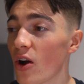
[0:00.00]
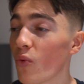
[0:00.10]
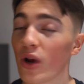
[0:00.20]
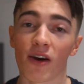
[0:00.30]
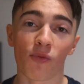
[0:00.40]

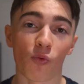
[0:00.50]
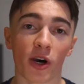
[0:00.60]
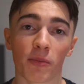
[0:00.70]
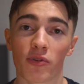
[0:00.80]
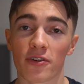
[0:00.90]
We have
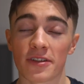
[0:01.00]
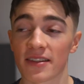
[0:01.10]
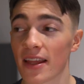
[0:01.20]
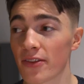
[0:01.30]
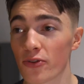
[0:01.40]
one
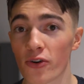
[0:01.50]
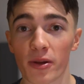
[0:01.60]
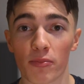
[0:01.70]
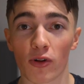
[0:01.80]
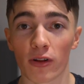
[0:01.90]
person, they
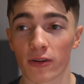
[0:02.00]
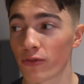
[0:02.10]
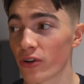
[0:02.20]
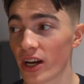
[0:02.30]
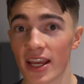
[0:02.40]
dirty bulk
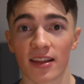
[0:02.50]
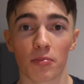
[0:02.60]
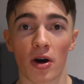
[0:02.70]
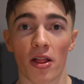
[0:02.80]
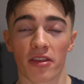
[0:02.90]
for
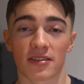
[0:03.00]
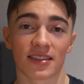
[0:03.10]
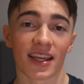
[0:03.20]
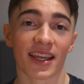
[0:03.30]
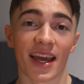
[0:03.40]
eight months.
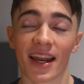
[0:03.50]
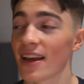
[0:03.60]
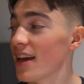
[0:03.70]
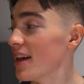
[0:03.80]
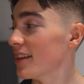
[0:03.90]
They
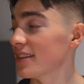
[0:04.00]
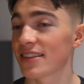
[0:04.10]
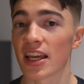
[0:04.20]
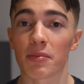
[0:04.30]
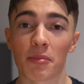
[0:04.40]
get the
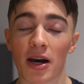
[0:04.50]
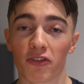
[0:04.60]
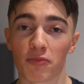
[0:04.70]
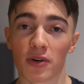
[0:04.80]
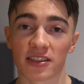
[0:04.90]
same
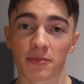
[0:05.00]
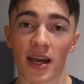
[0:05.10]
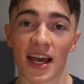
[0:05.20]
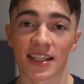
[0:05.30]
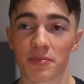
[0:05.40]
amount of muscle
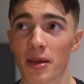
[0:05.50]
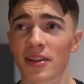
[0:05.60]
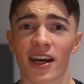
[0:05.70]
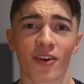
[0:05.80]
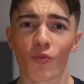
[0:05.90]
mass, maybe
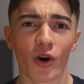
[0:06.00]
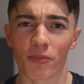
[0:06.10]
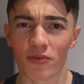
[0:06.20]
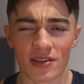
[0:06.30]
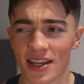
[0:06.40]
like
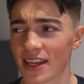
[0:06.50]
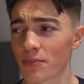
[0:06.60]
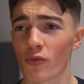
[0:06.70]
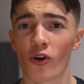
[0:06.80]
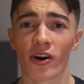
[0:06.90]
1%
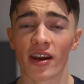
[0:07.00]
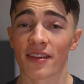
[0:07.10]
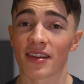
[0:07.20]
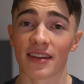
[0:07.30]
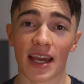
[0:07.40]
more.
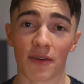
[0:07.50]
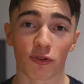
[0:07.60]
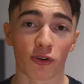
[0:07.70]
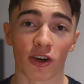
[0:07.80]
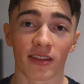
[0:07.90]
Then they have
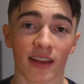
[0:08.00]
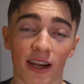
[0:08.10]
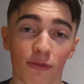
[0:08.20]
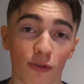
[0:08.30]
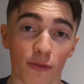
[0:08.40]
to cut
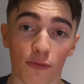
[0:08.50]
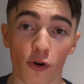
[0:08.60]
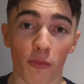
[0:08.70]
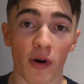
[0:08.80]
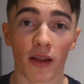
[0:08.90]
like for
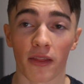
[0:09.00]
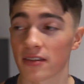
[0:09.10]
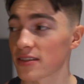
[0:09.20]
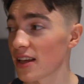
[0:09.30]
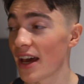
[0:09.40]
four
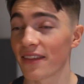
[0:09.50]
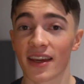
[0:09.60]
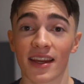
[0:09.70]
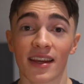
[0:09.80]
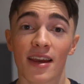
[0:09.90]
months and
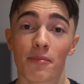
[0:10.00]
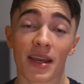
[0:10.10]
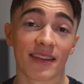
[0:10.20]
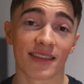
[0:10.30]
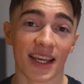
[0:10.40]
they
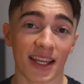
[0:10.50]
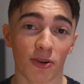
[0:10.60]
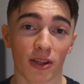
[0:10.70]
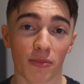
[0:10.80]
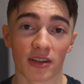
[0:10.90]
maintain
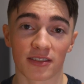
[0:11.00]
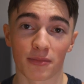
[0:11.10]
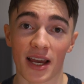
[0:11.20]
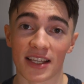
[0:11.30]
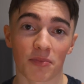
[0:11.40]
all the
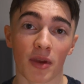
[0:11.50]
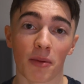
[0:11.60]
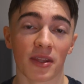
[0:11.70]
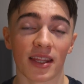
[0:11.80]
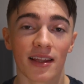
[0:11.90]
muscle mass.
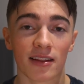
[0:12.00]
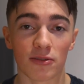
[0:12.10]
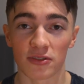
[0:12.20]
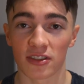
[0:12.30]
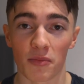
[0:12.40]
Maybe they
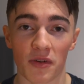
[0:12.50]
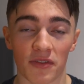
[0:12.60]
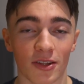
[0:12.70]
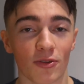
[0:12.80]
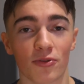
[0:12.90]
lose some if
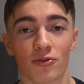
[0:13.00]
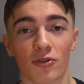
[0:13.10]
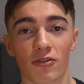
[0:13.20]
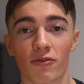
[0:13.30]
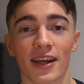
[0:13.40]
they don't do
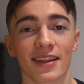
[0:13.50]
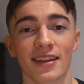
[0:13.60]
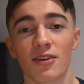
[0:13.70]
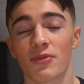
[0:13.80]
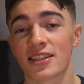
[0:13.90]
it
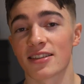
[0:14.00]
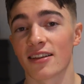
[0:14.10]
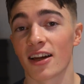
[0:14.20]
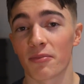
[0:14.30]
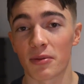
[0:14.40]
correctly, which a
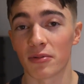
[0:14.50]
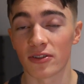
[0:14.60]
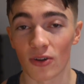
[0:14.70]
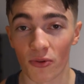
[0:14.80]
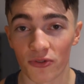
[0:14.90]
lot of people
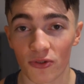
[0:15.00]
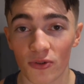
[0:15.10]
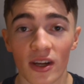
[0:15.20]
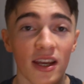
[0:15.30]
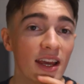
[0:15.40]
don't do.